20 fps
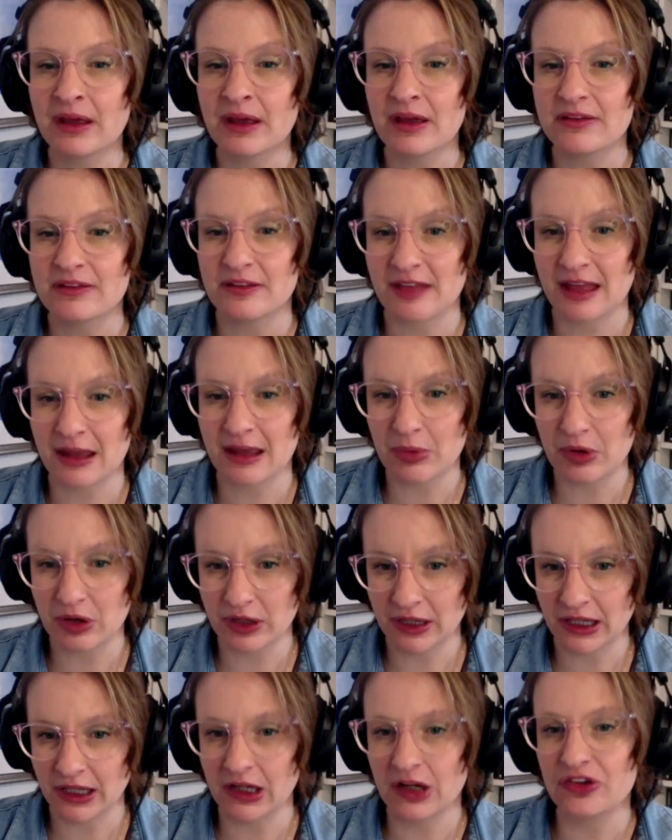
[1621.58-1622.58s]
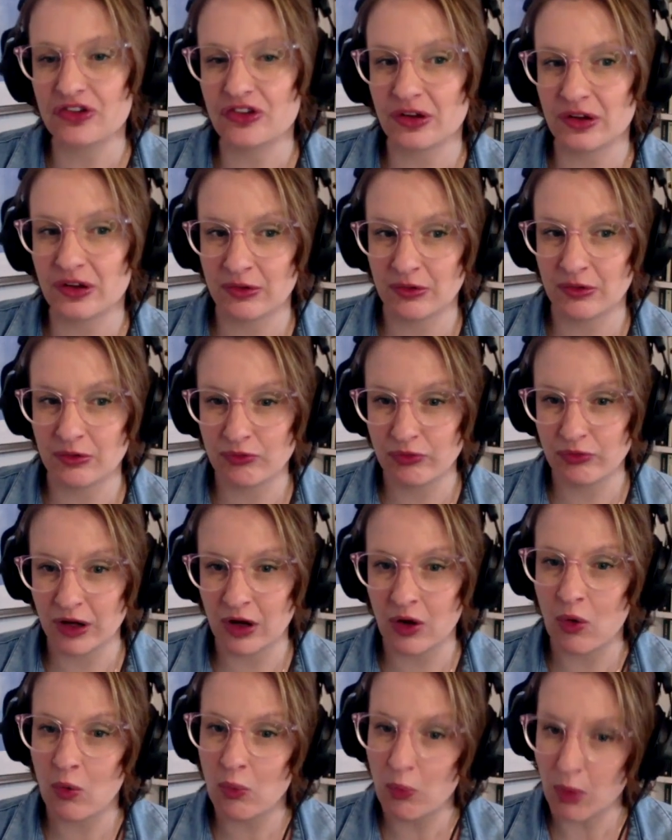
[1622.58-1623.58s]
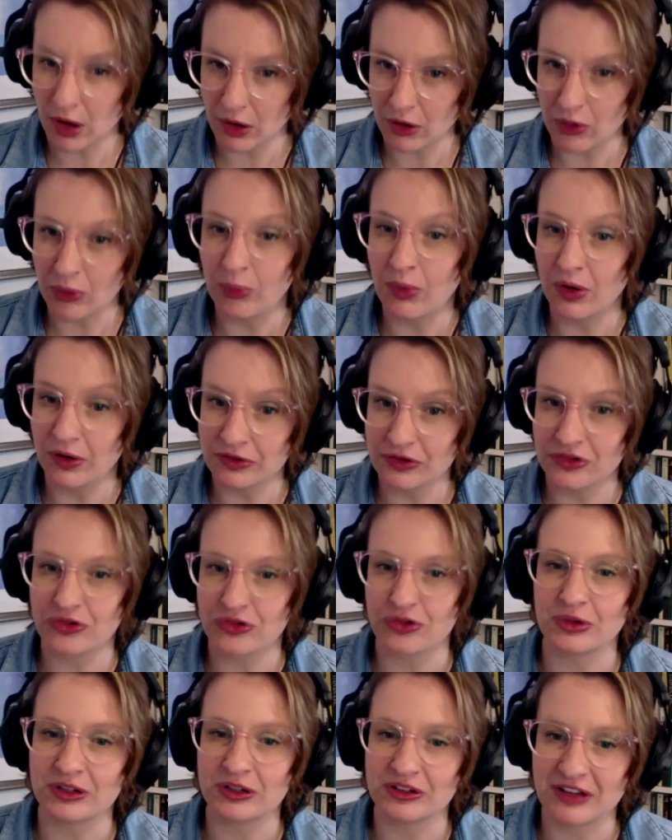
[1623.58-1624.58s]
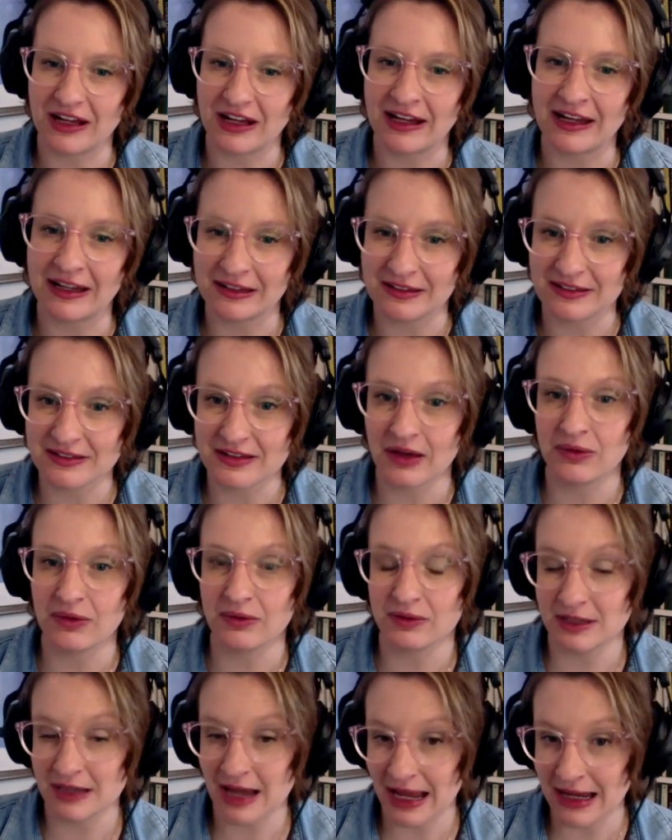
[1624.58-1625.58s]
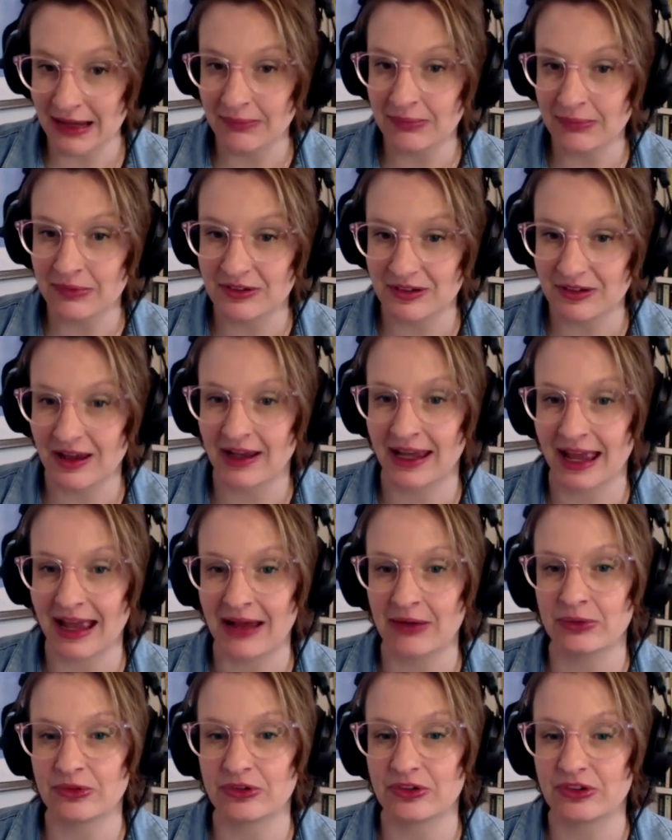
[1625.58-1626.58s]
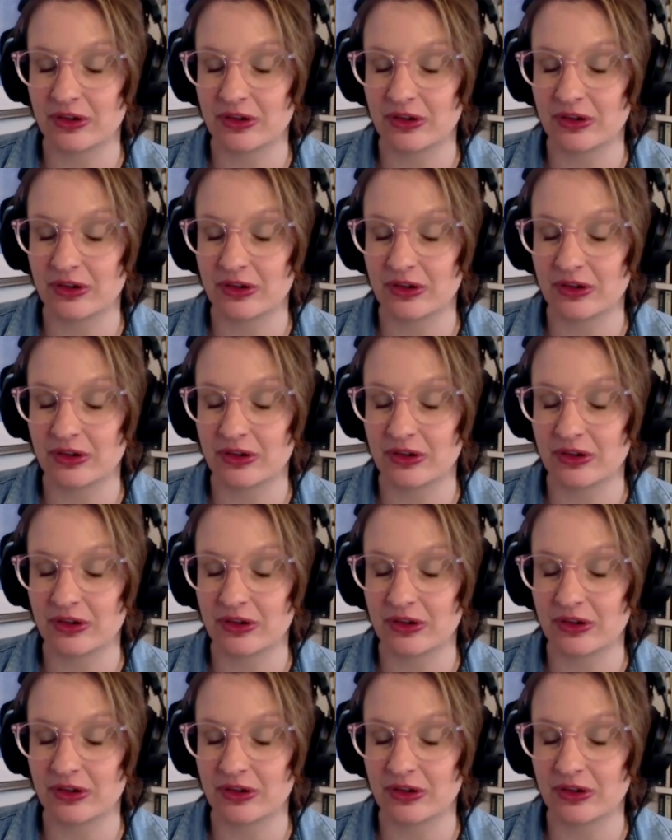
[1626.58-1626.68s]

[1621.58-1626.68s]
So they were looking at doing real one-on-one storytelling. So named accounts,